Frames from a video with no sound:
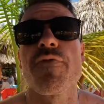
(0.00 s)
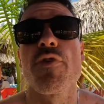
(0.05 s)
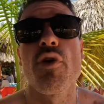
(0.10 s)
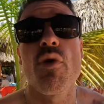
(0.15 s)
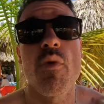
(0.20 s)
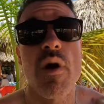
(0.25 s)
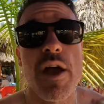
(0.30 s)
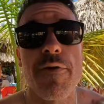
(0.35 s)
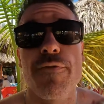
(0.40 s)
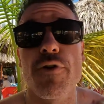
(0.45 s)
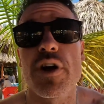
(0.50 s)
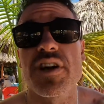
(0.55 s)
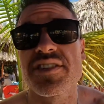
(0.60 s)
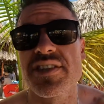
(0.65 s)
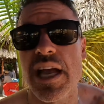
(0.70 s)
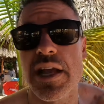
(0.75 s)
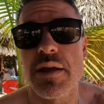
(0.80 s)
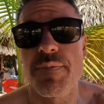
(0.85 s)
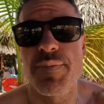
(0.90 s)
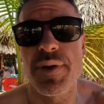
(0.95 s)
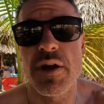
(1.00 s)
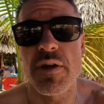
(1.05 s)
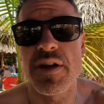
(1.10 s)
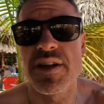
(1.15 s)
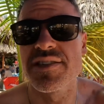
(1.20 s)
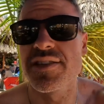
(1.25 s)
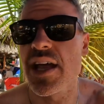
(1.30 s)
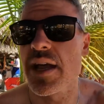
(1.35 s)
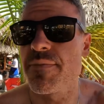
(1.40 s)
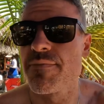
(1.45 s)
you're away for extended
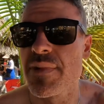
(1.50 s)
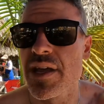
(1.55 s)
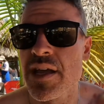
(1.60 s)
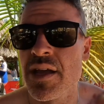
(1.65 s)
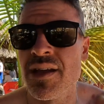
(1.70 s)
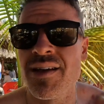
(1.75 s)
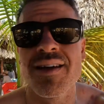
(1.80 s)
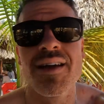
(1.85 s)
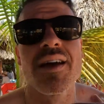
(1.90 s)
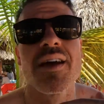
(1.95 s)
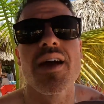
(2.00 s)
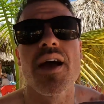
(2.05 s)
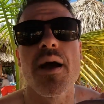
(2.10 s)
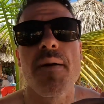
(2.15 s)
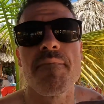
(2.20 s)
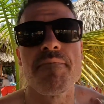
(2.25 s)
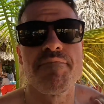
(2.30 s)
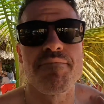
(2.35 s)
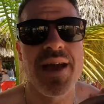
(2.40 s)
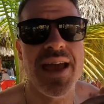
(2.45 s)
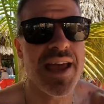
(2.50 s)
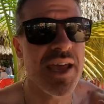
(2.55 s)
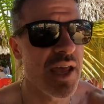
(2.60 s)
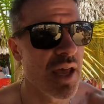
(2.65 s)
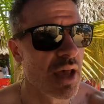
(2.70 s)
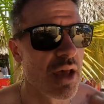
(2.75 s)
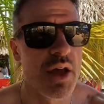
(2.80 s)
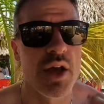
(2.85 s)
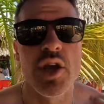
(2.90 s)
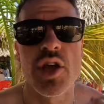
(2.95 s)
periods like me, make
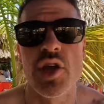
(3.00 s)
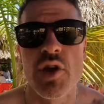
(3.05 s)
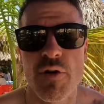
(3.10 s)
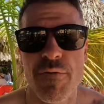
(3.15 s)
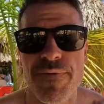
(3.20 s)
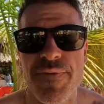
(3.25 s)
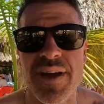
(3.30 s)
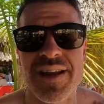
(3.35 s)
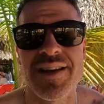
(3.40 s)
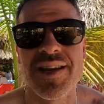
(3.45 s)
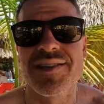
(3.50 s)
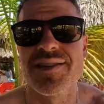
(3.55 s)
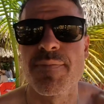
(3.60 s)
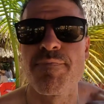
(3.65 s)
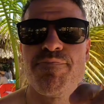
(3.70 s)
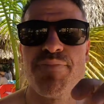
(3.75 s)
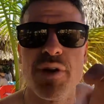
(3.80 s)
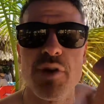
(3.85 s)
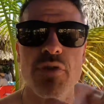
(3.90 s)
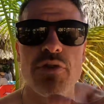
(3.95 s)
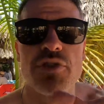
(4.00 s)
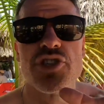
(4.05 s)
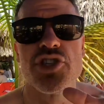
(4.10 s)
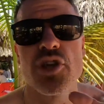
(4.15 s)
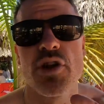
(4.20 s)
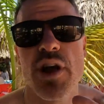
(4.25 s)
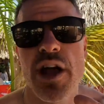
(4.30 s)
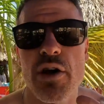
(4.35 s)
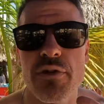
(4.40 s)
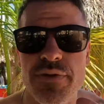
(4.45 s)
your fitness, build
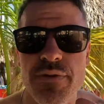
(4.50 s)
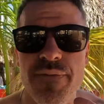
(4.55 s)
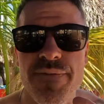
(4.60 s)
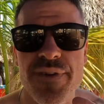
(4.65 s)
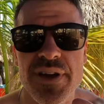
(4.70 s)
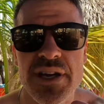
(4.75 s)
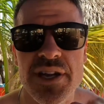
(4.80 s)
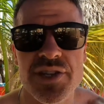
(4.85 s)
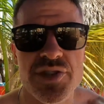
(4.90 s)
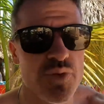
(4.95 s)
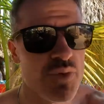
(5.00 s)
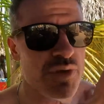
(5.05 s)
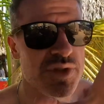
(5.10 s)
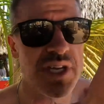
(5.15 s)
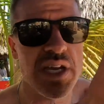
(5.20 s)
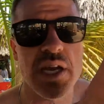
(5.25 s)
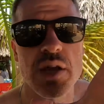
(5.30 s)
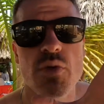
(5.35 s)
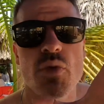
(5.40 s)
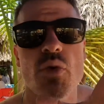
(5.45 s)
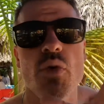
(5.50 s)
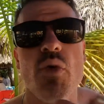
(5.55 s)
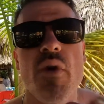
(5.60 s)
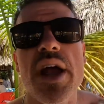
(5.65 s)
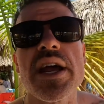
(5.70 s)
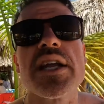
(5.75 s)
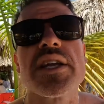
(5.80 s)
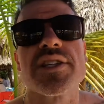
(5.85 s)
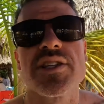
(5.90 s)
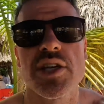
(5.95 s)
your health and fitness routine
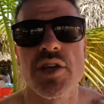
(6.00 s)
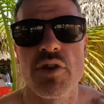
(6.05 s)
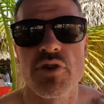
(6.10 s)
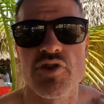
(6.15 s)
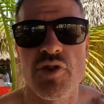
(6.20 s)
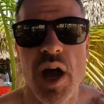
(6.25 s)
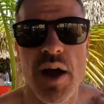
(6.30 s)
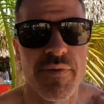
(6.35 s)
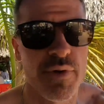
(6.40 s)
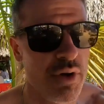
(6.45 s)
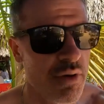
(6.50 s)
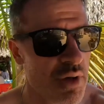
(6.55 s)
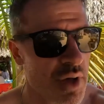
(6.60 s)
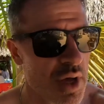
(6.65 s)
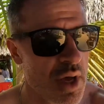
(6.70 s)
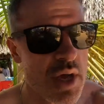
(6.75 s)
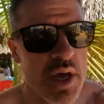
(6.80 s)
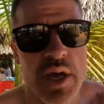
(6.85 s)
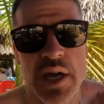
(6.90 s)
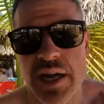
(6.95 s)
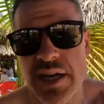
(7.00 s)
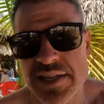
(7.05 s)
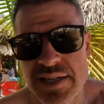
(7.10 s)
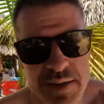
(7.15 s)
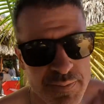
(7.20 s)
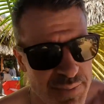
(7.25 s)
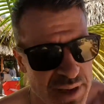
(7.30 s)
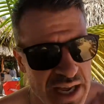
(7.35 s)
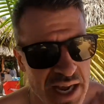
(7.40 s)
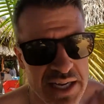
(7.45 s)
right into your travel.
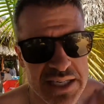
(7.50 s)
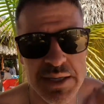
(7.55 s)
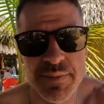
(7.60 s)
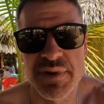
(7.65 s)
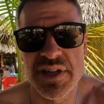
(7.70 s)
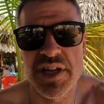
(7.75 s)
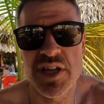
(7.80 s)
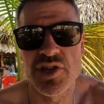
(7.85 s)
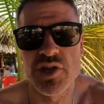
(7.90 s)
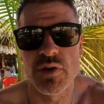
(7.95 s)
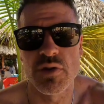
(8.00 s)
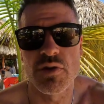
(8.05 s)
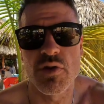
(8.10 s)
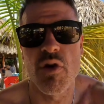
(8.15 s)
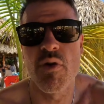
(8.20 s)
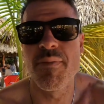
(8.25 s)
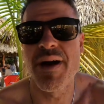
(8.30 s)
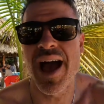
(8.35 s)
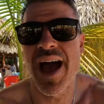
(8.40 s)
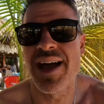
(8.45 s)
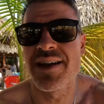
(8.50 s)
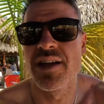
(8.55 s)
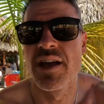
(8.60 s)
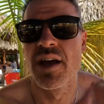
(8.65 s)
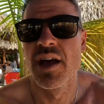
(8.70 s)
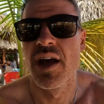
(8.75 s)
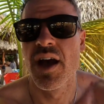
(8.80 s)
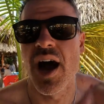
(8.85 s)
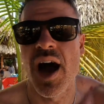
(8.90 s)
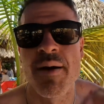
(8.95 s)
Because I'm a digital nomad,
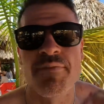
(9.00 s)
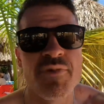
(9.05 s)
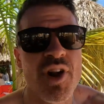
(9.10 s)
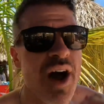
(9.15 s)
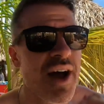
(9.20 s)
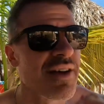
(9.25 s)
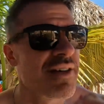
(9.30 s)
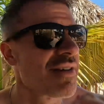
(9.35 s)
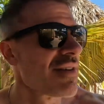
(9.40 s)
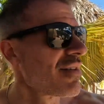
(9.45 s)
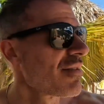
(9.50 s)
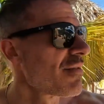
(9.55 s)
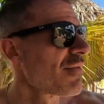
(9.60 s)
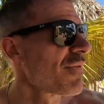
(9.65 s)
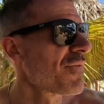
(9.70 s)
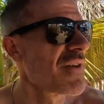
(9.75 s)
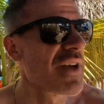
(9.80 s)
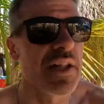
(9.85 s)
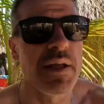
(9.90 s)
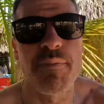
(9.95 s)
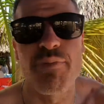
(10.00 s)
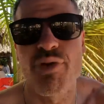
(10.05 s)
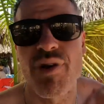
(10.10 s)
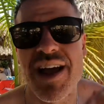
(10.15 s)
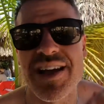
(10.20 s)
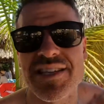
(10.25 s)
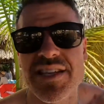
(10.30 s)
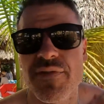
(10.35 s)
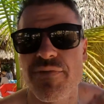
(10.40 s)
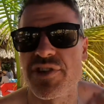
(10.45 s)
I'm not feeling
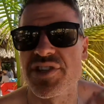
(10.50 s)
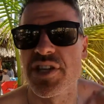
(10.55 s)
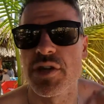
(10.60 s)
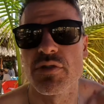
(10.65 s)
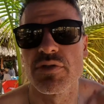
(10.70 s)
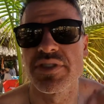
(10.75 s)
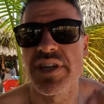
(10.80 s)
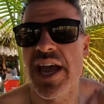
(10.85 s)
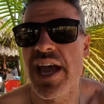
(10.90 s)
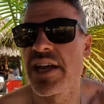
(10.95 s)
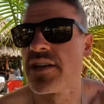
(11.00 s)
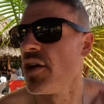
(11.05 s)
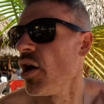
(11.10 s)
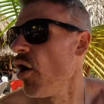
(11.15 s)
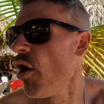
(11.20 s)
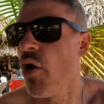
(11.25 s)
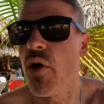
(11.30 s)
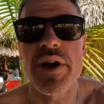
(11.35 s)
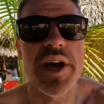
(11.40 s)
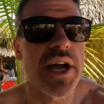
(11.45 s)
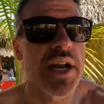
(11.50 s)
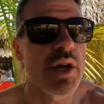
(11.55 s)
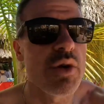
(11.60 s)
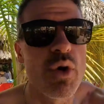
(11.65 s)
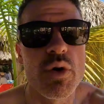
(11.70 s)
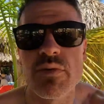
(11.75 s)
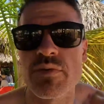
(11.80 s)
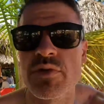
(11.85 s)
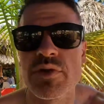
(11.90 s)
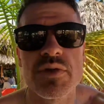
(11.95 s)
pressed every single day. Oh, I gotta
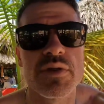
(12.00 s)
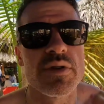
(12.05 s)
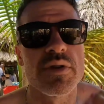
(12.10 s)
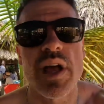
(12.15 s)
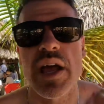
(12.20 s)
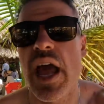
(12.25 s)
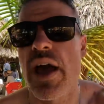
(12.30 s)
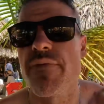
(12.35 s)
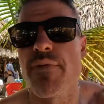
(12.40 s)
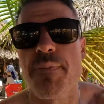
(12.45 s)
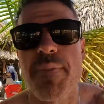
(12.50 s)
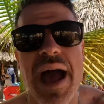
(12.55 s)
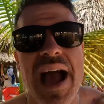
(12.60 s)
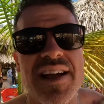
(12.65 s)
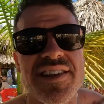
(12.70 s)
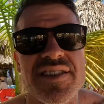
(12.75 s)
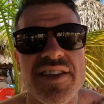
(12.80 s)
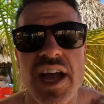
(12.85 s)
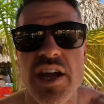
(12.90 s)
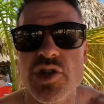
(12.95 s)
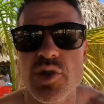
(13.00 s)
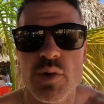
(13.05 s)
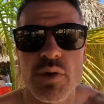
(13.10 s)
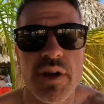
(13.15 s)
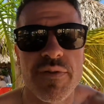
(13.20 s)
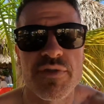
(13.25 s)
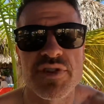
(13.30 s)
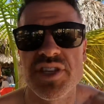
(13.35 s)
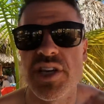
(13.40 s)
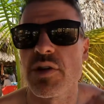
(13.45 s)
go out and like have a packed schedule
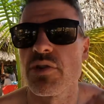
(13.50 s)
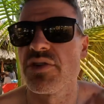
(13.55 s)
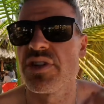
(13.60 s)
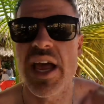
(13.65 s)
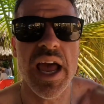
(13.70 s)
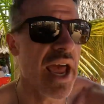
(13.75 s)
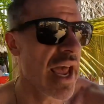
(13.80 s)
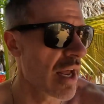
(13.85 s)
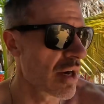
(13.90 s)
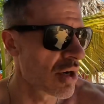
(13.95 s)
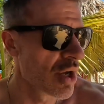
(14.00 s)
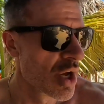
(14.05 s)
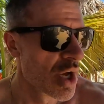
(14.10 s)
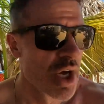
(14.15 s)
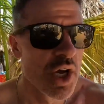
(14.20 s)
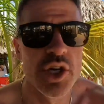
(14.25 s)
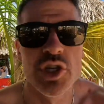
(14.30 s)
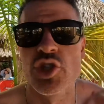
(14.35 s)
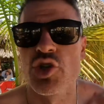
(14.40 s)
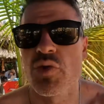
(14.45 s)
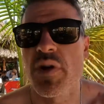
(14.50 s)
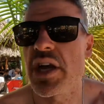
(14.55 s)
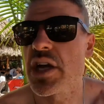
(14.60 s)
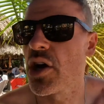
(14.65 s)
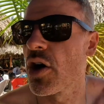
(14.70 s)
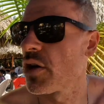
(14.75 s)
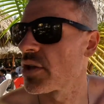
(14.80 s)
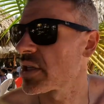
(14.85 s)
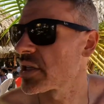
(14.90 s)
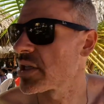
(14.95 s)
every single day and drink
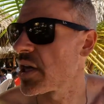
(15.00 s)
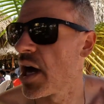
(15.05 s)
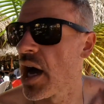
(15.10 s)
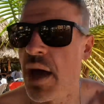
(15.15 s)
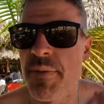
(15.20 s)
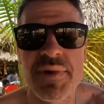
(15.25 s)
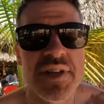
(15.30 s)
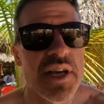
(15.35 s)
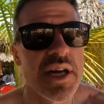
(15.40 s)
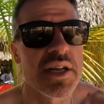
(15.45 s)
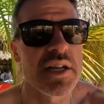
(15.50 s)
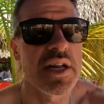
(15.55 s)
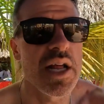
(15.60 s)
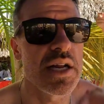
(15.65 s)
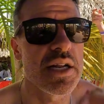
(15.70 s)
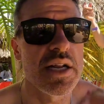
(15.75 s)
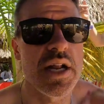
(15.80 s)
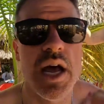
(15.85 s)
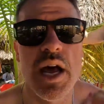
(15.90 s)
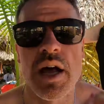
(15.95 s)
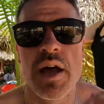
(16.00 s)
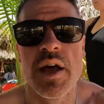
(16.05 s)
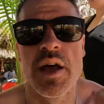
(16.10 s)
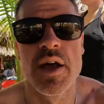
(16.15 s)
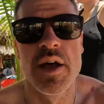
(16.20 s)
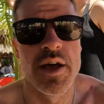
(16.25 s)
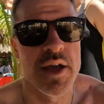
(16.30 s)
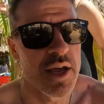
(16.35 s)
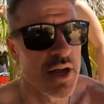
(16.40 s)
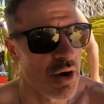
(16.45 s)
all the time and
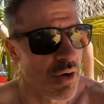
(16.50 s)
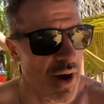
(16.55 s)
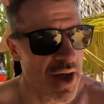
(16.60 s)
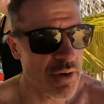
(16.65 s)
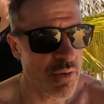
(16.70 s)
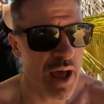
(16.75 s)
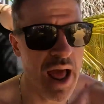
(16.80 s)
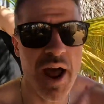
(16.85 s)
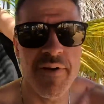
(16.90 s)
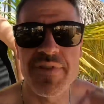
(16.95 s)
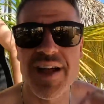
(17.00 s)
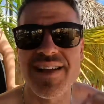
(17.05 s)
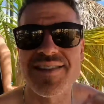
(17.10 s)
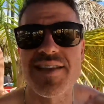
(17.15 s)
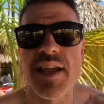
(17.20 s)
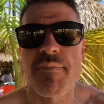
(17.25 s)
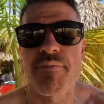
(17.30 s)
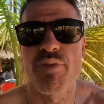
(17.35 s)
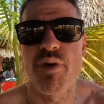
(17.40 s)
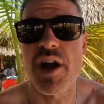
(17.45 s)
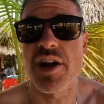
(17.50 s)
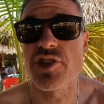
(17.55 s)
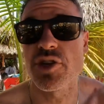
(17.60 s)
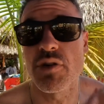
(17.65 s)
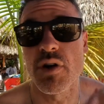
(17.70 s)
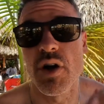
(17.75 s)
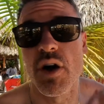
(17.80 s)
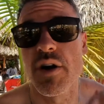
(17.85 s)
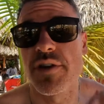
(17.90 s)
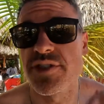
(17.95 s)
da-da-da-da-da. You know, I don't have that same
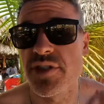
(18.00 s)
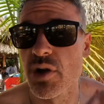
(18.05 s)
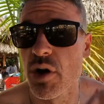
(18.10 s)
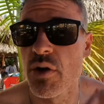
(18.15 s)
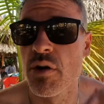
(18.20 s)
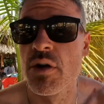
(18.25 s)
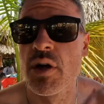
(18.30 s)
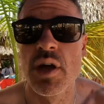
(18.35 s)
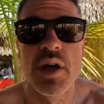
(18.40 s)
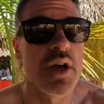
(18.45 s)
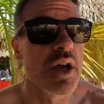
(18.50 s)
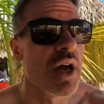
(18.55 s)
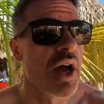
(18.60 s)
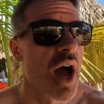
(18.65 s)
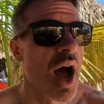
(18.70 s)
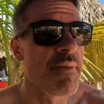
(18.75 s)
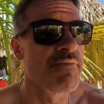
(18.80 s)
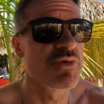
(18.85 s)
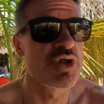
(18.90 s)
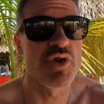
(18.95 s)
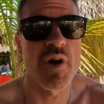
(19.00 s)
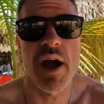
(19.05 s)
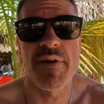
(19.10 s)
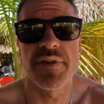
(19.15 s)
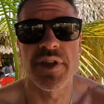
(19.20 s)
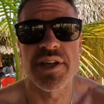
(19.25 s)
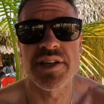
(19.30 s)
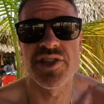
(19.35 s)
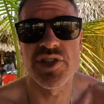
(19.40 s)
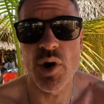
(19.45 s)
pressure. Also, I'm
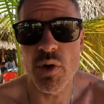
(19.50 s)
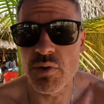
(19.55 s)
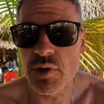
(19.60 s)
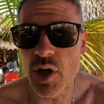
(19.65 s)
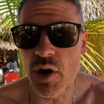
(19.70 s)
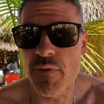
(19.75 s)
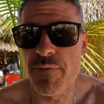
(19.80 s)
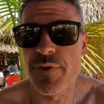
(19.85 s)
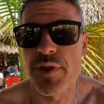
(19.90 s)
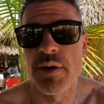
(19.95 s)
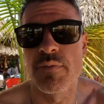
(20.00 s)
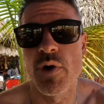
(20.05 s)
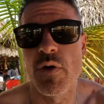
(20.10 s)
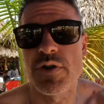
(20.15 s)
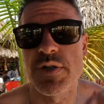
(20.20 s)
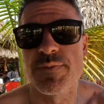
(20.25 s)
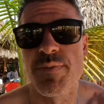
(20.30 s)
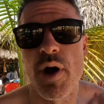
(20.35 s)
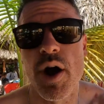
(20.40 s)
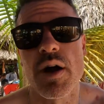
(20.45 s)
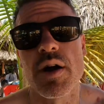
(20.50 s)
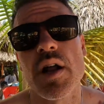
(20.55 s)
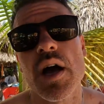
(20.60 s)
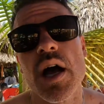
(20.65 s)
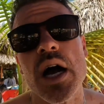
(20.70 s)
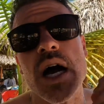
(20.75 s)
traveling solo for the most part.